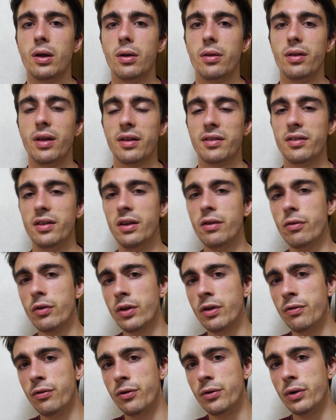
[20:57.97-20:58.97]
that
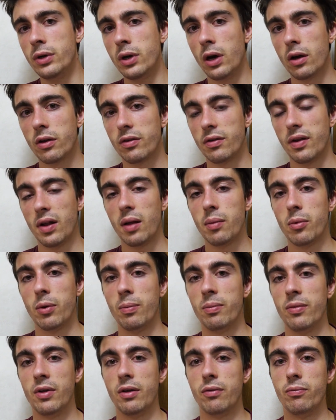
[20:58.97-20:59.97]
even if you got an
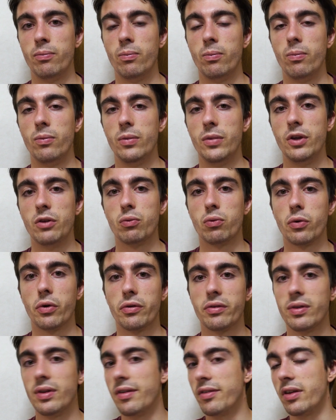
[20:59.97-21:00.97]
album that is
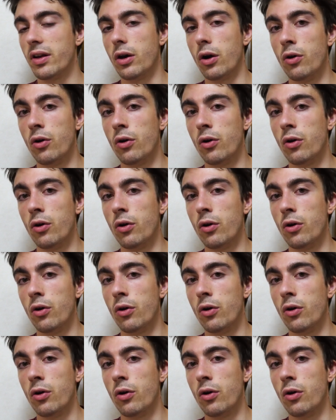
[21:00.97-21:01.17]
worth, let's say,